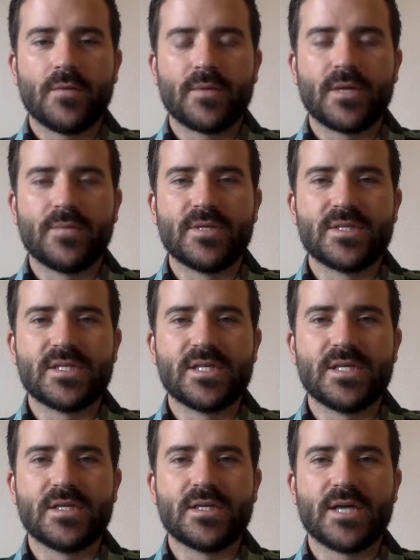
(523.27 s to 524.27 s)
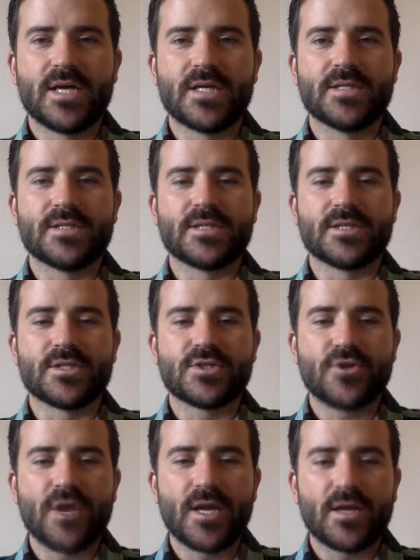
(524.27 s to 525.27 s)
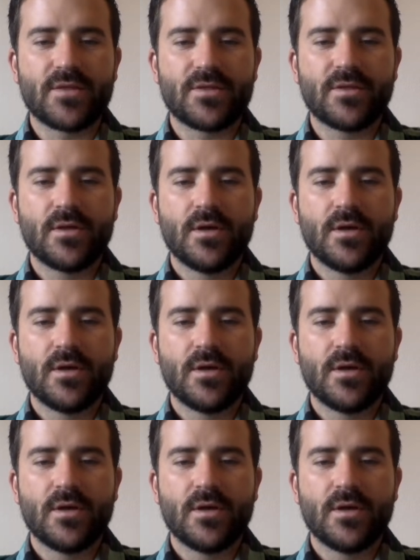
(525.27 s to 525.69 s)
can be seen as a strength.